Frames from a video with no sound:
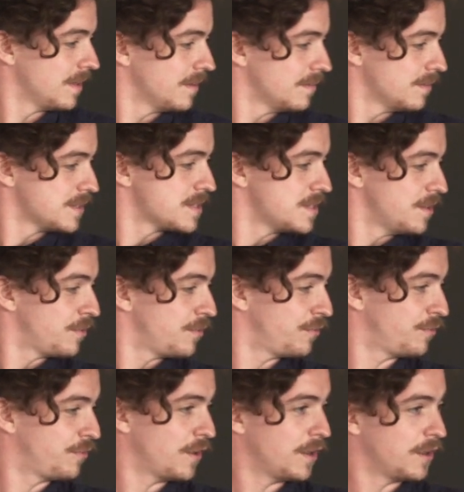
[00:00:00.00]
It was the
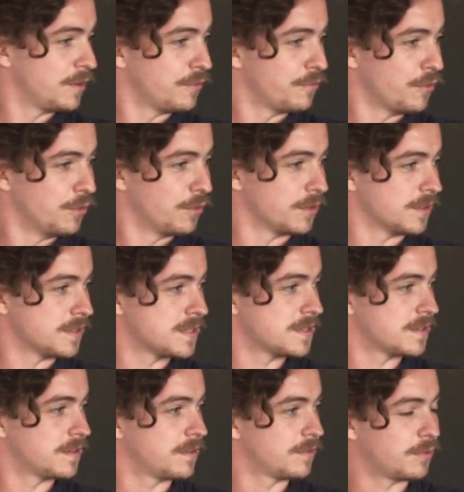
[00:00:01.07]
3rd of
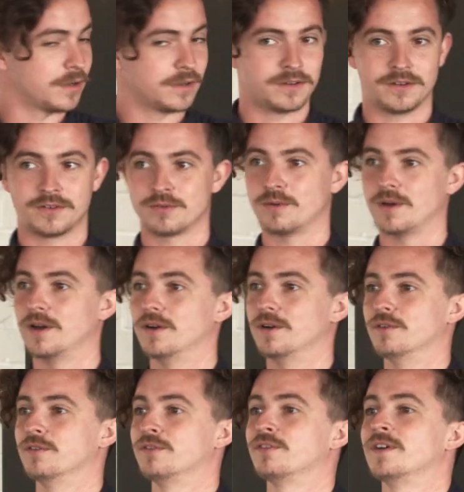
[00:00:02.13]
August
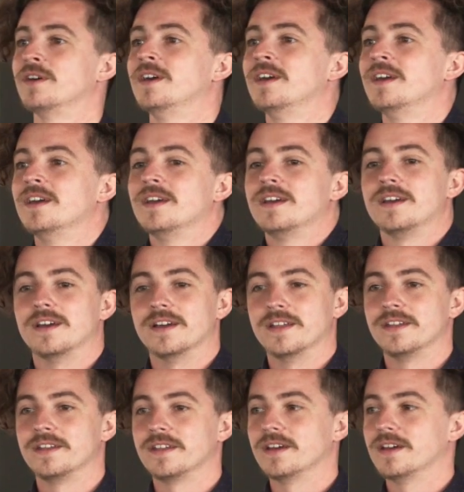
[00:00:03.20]
2012
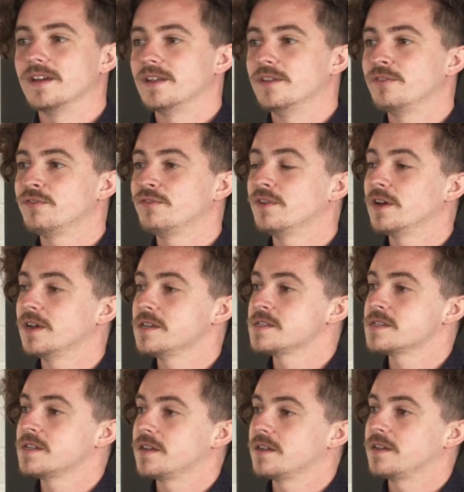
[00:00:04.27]
and uh, the
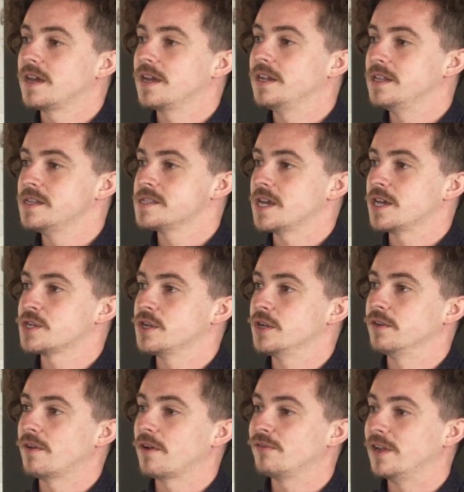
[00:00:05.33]
first daily session
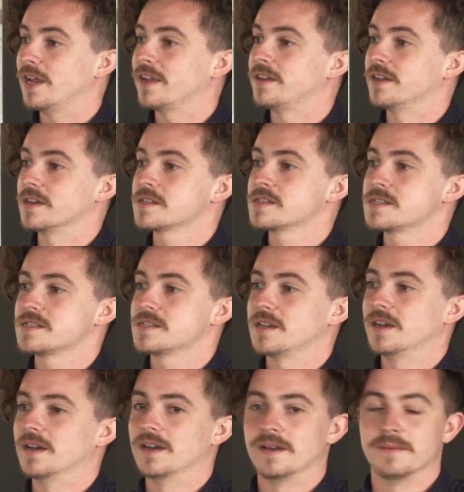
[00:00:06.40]
of athletics
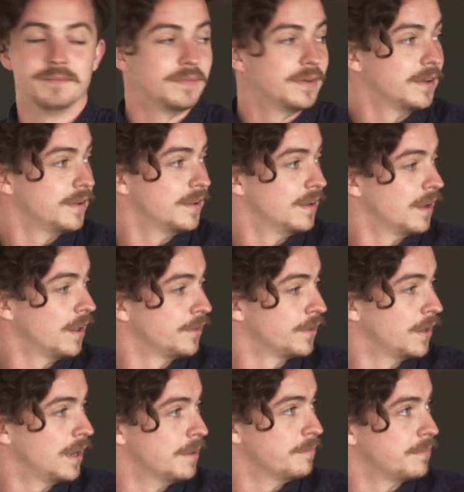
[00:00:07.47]
um, at the
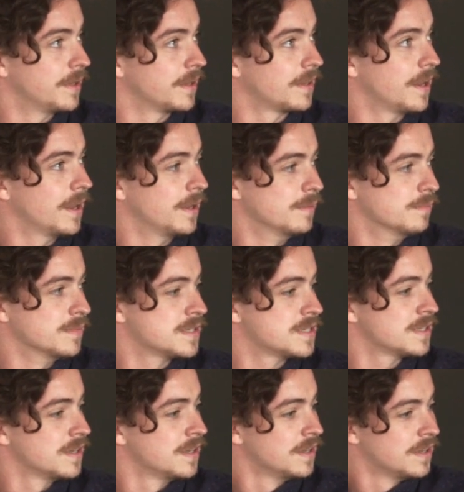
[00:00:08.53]
London Olympic
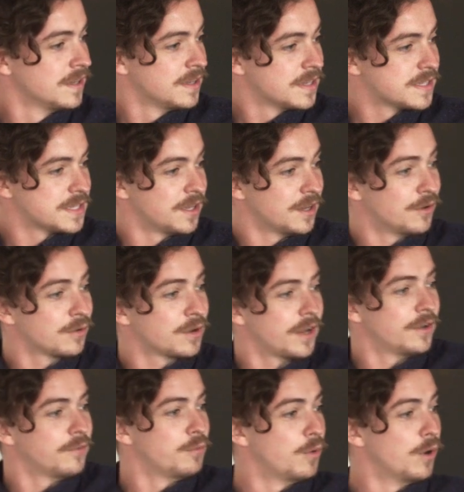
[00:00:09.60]
Games. So the whole
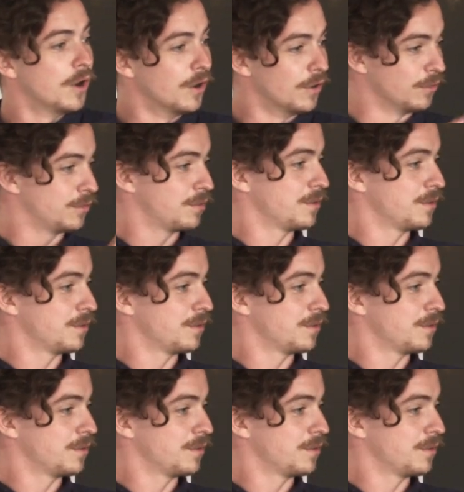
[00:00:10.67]
kind of world